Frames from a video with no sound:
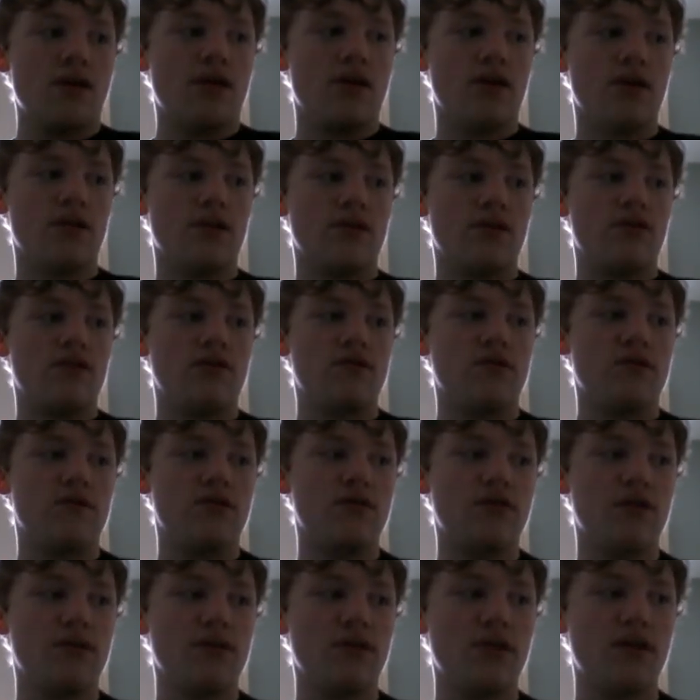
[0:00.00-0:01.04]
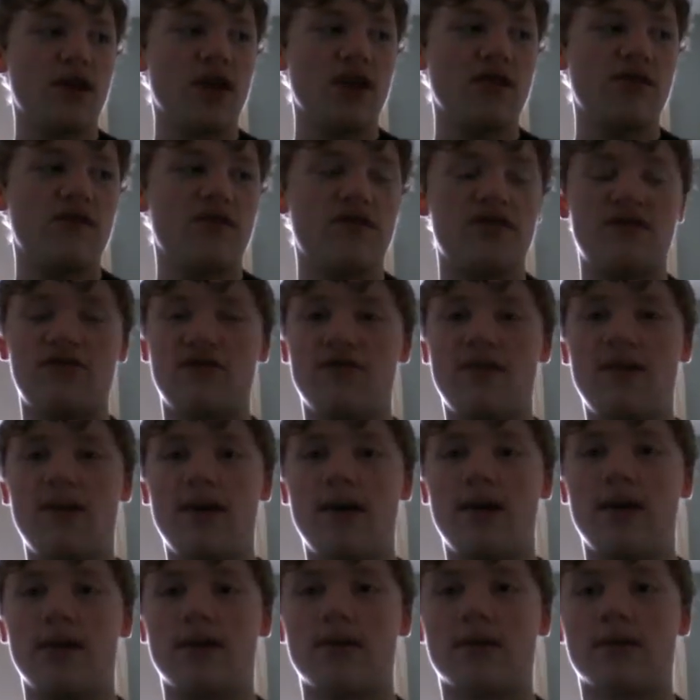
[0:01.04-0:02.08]
So to get
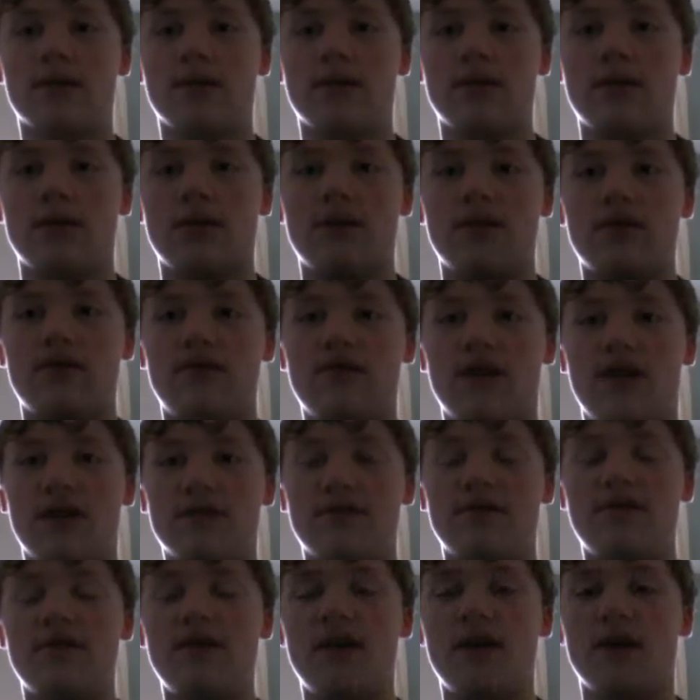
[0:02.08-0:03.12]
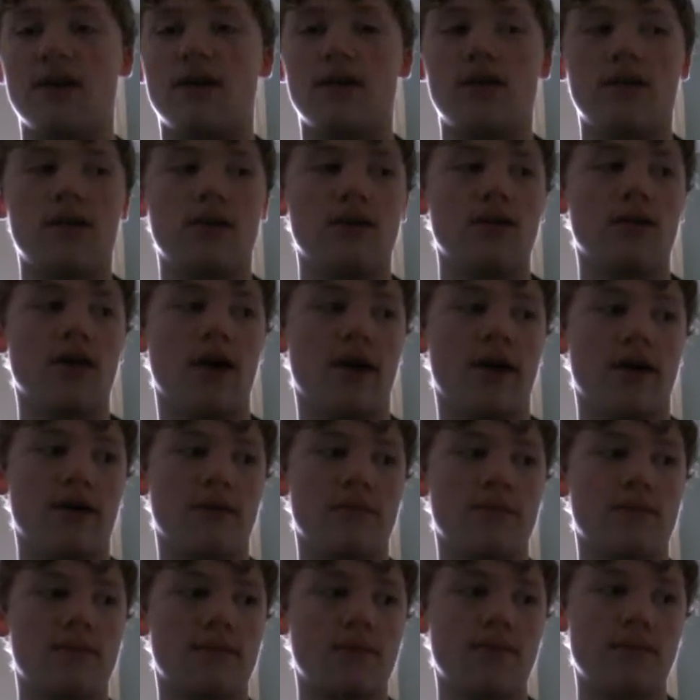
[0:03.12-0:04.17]
Solid Snake, you have
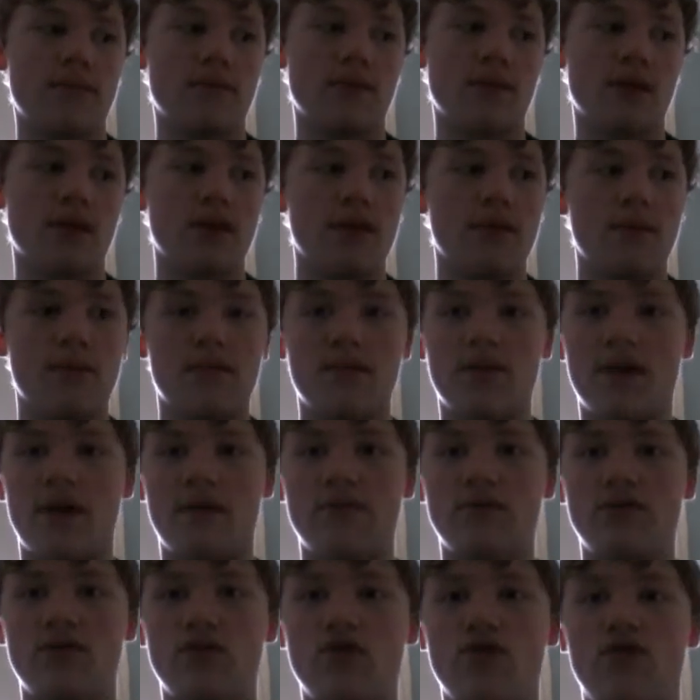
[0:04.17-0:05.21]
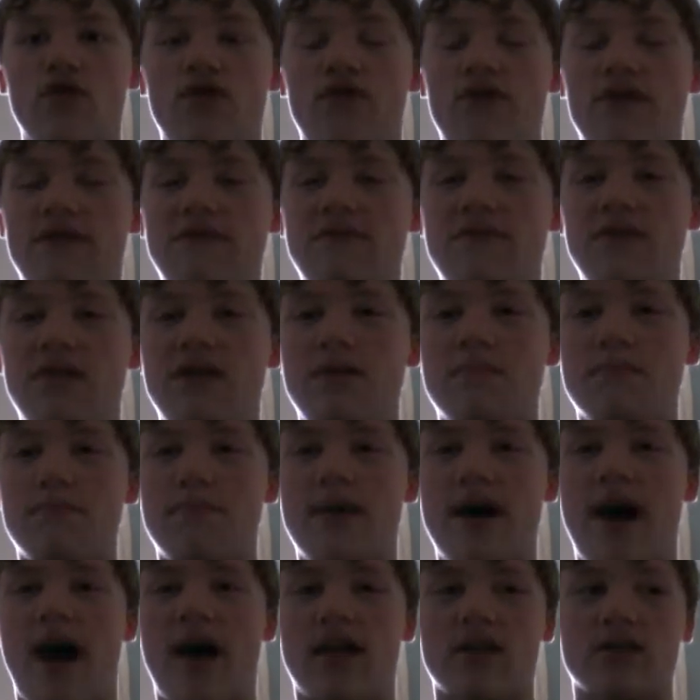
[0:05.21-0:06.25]
to do 15
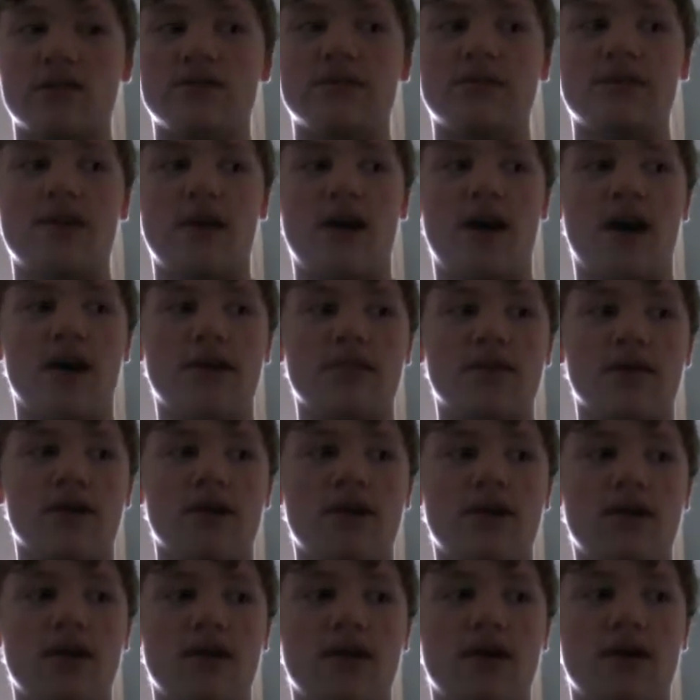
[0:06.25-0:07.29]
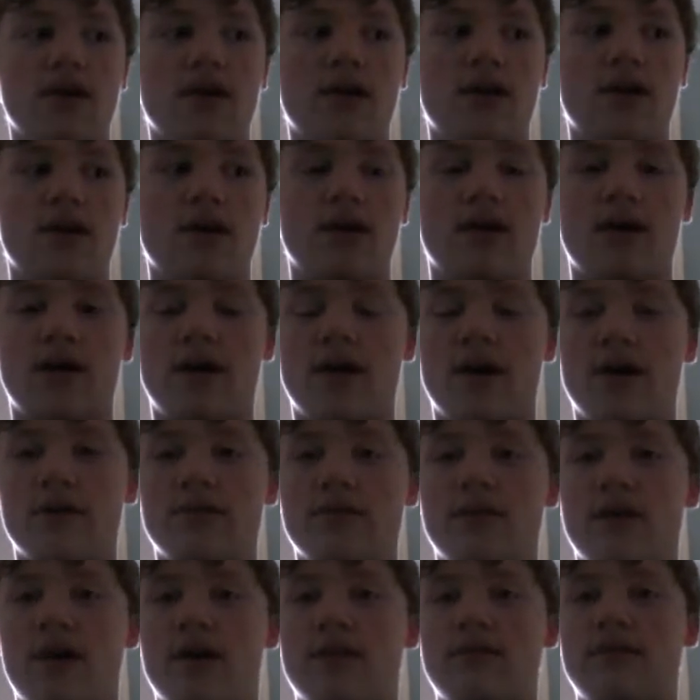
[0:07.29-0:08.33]
battles on
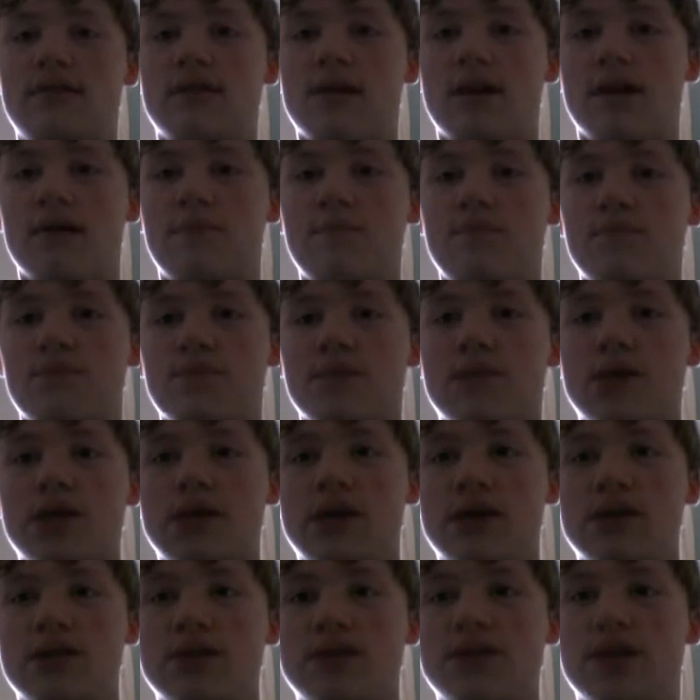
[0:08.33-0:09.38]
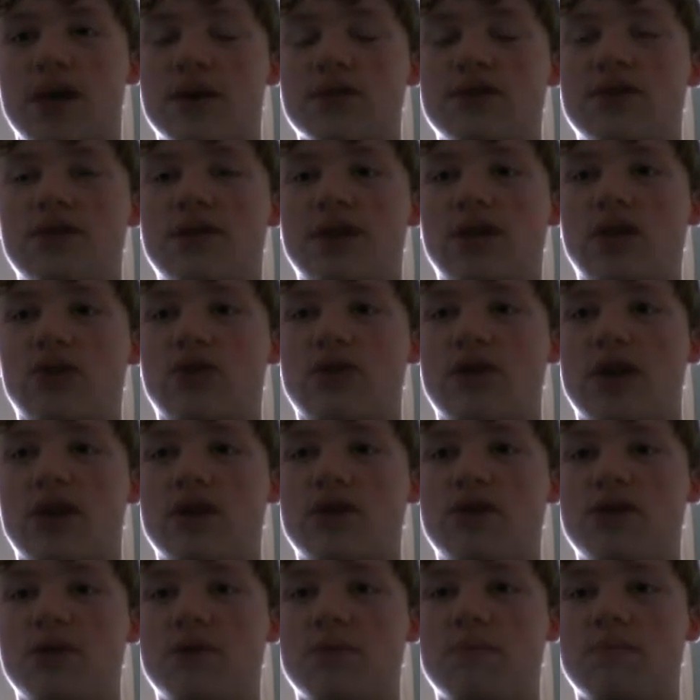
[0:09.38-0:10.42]
that Solid Snake
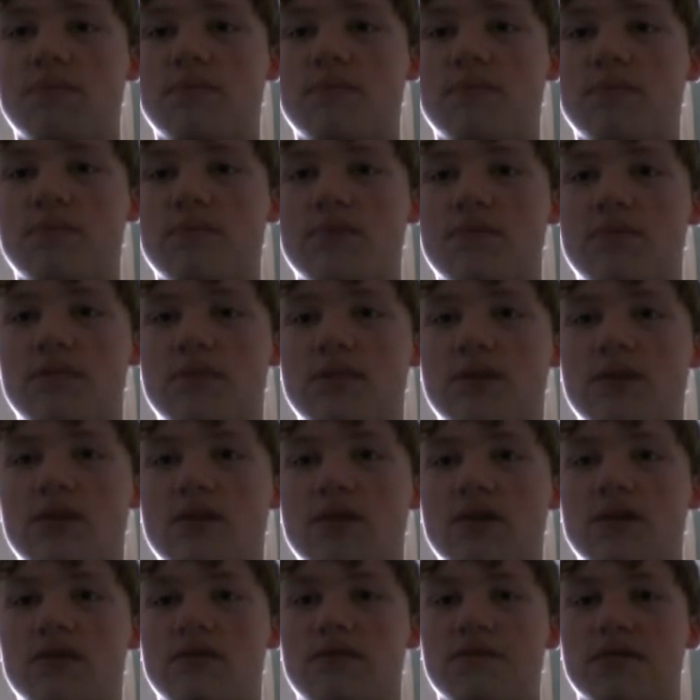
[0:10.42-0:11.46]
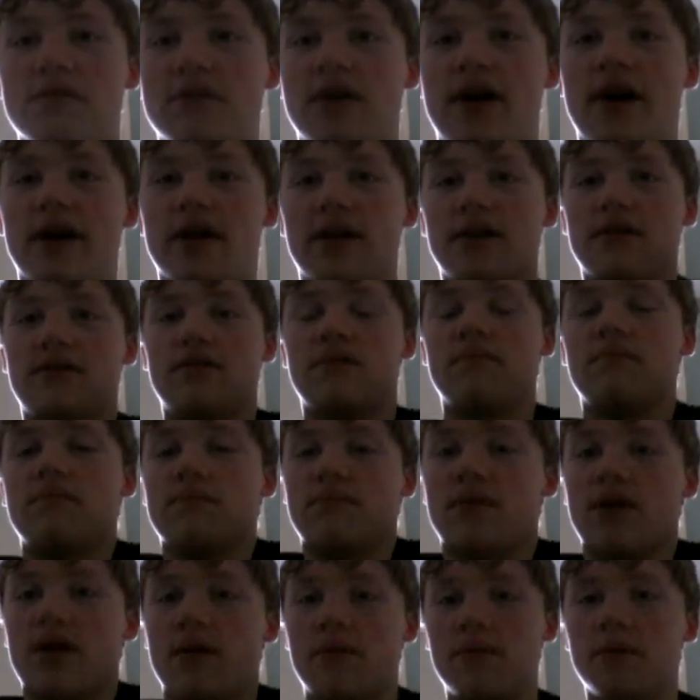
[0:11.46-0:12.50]
stage. It's an island,
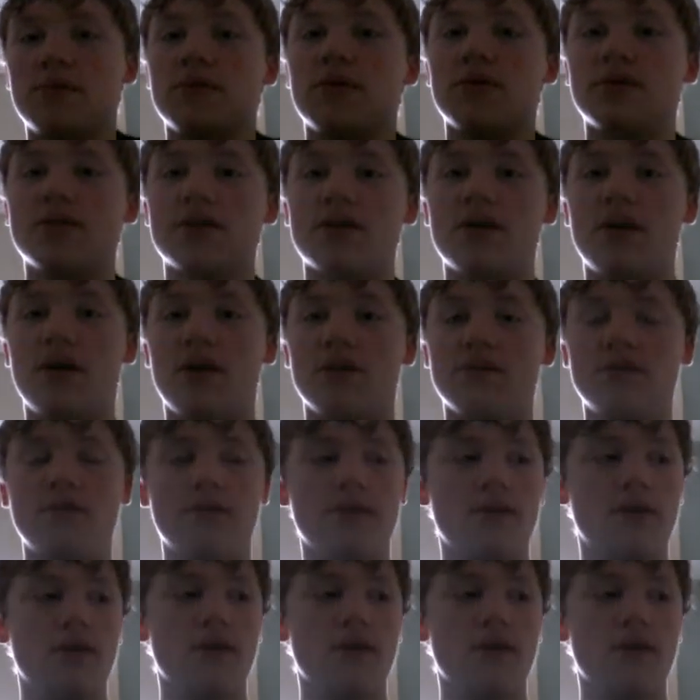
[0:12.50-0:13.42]
but I don't remember what it's called.